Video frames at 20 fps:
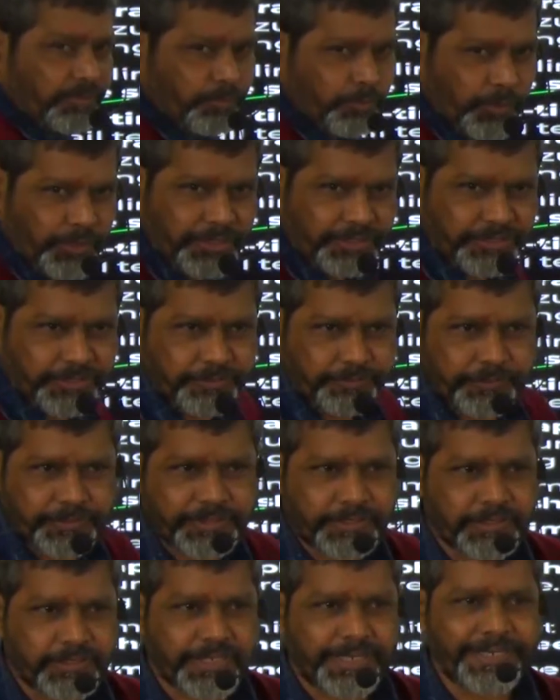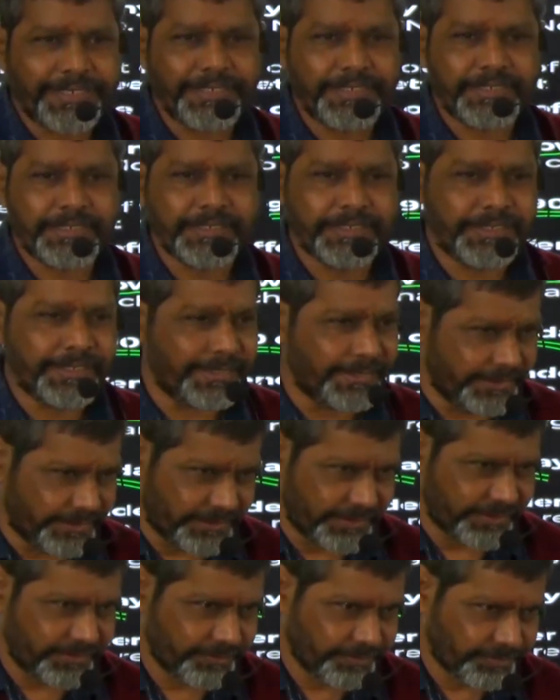police. Within 90
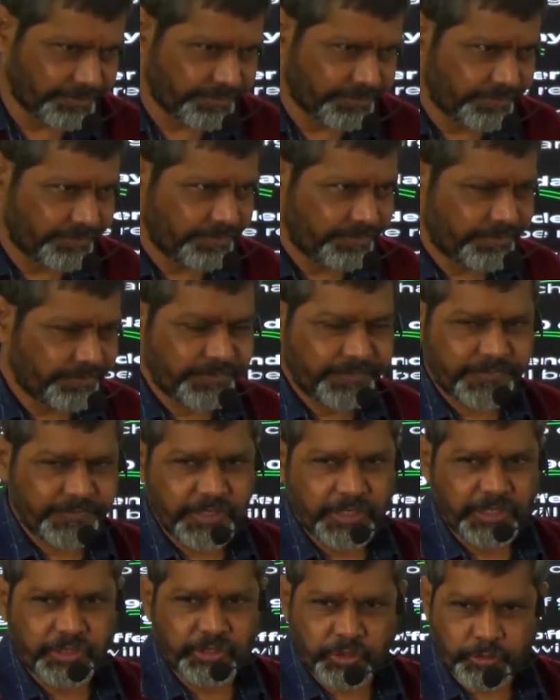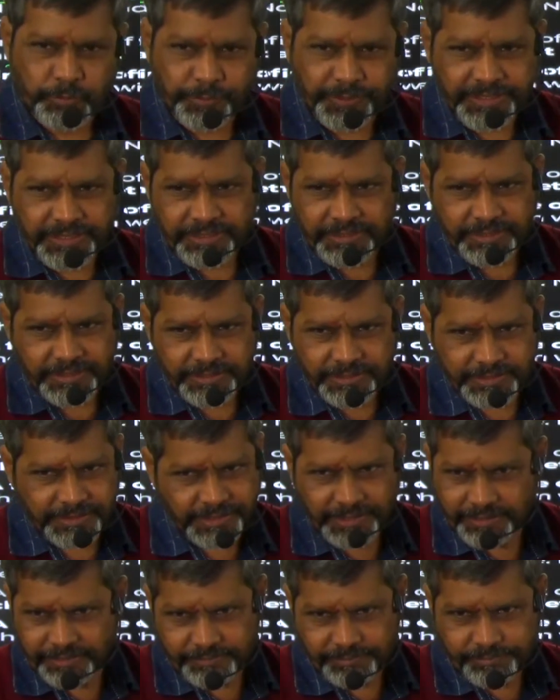days, it should be
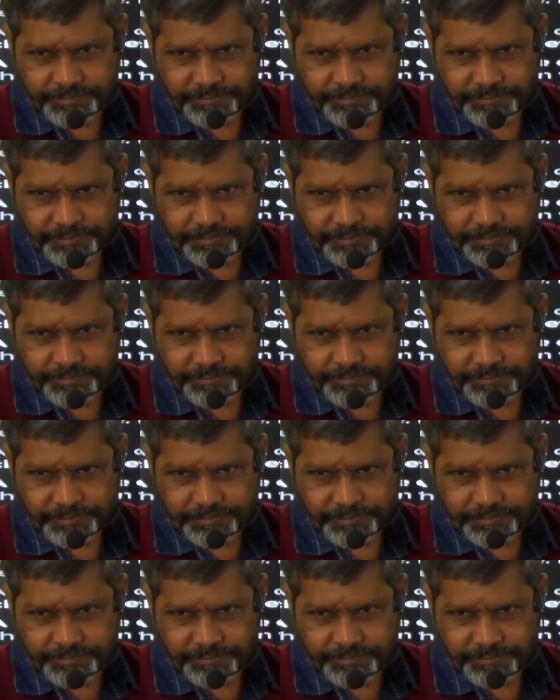done.